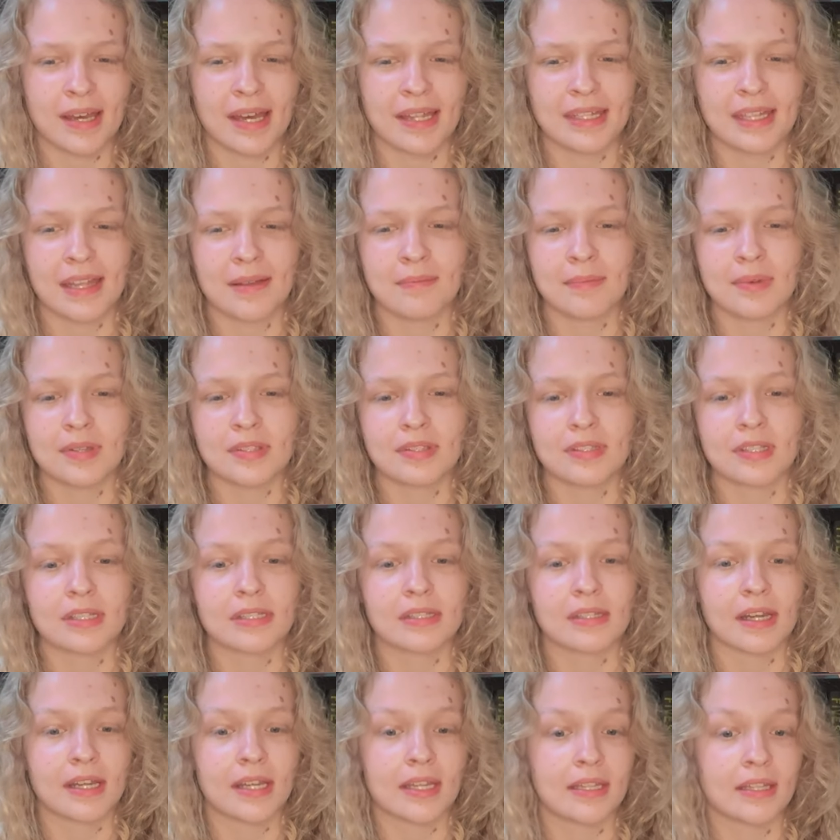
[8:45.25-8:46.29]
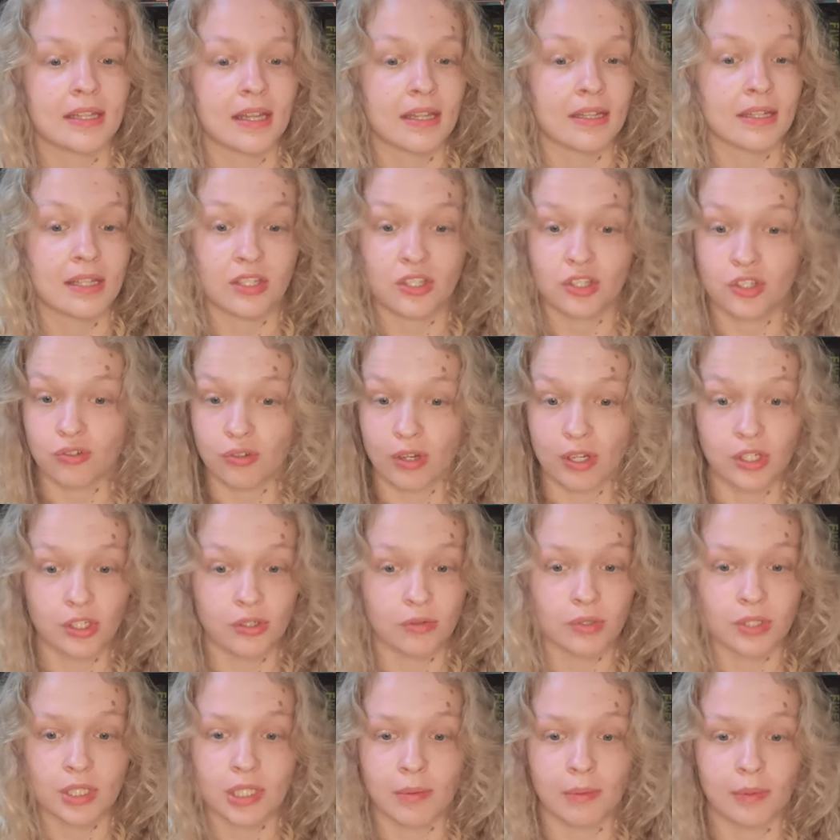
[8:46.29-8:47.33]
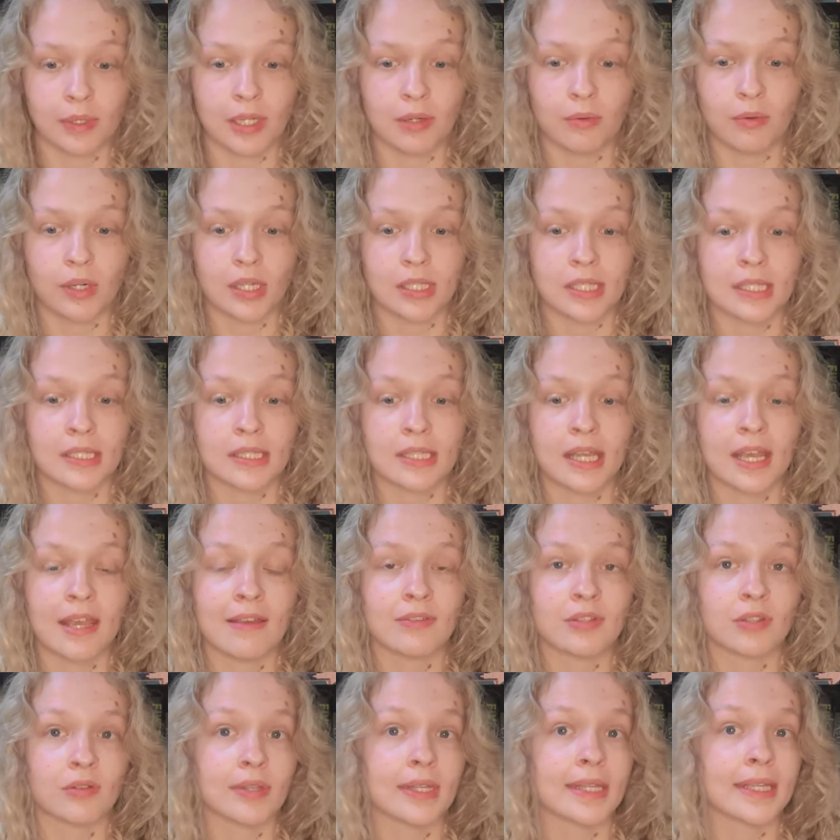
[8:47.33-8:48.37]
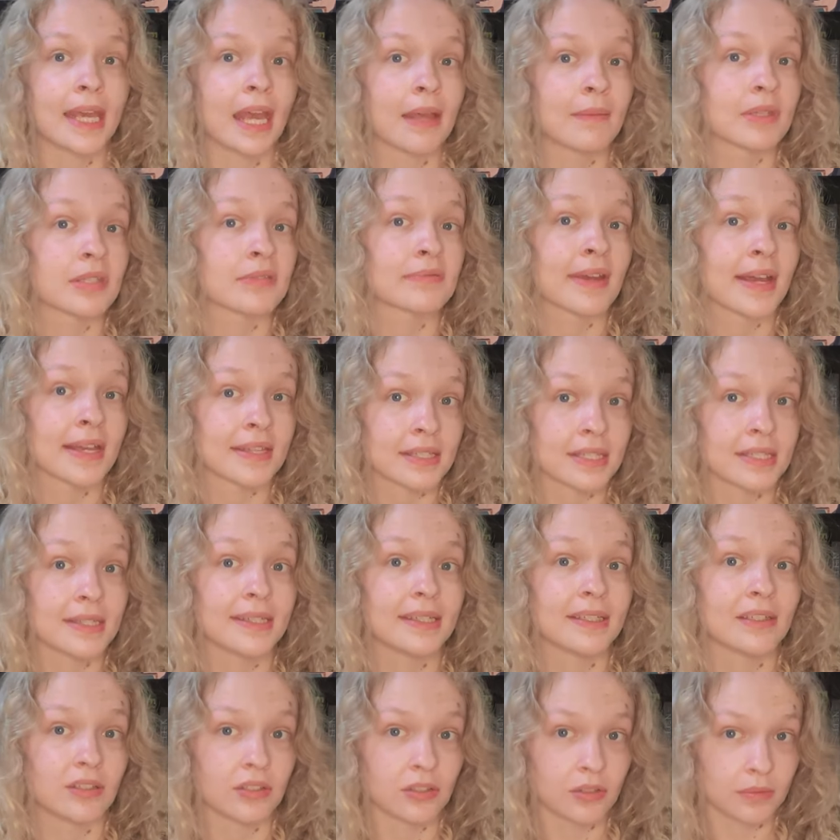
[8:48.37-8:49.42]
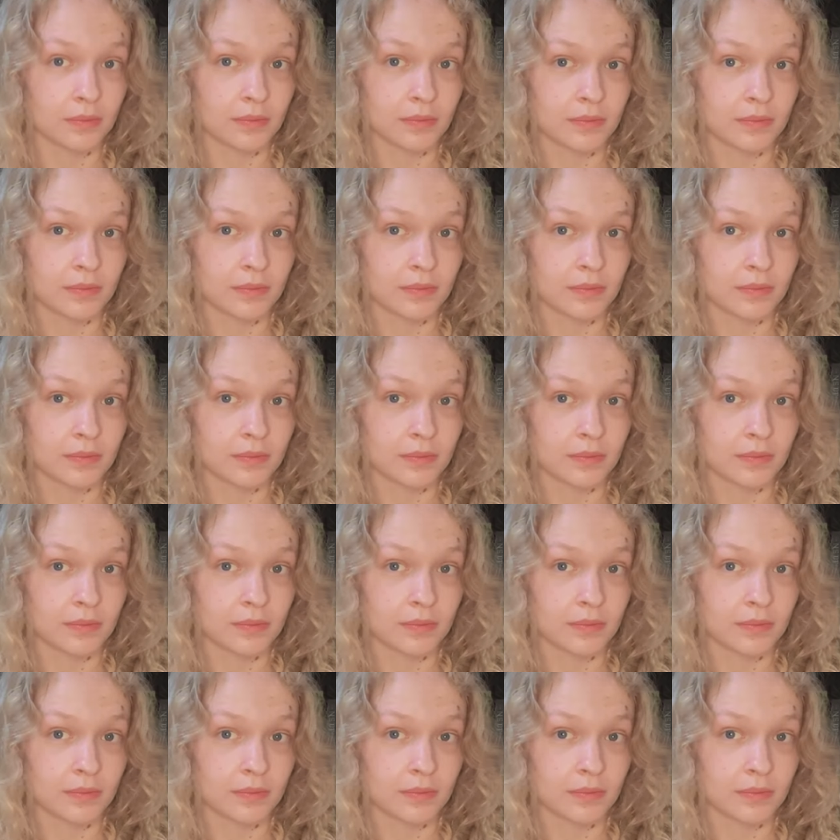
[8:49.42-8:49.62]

and then must have decided that this stranger was someone he wanted to save, so he came as fast as he could.